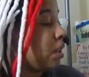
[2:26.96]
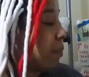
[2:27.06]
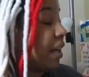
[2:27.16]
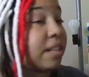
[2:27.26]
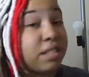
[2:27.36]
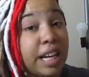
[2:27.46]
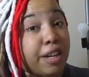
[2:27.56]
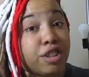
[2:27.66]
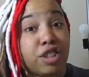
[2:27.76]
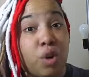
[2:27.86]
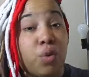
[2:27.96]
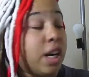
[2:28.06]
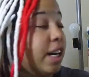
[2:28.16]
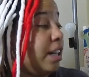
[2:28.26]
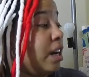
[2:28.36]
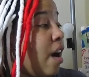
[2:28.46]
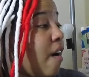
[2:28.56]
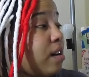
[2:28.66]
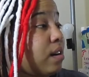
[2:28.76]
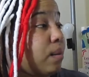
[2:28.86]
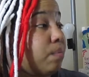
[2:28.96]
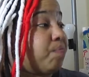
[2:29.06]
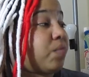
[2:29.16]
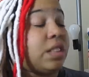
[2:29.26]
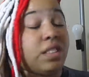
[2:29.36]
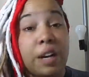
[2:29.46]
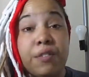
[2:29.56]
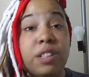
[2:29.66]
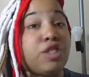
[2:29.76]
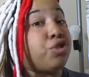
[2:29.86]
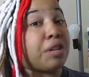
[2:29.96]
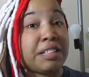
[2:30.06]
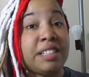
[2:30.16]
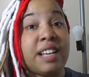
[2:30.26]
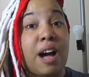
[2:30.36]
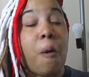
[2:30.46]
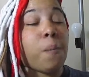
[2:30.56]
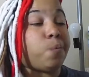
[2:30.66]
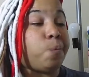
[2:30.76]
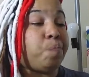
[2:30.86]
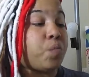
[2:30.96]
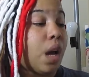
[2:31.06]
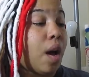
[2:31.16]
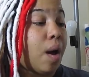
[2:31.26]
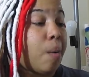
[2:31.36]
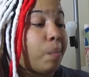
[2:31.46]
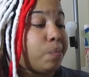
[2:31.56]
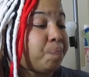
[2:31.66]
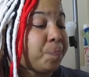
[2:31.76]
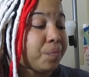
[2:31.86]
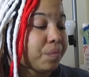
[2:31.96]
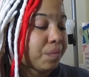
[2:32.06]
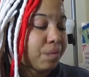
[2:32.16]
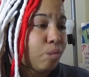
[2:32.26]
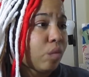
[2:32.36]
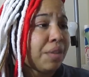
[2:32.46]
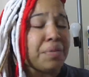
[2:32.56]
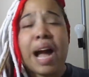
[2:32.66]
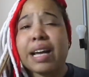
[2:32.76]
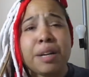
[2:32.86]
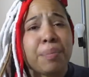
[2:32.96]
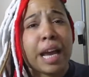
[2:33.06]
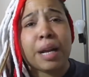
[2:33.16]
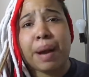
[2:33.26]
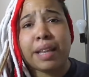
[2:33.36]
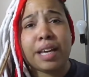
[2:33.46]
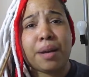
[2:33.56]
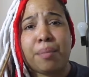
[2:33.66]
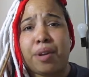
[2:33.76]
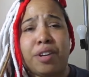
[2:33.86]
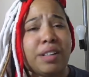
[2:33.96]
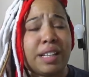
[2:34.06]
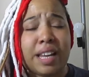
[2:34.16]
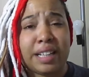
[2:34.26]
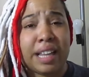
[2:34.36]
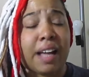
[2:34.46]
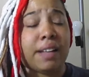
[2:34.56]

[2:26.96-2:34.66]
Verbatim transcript: because they are so good. Um, definitely try these out. Um, not getting paid by them or nothing like that.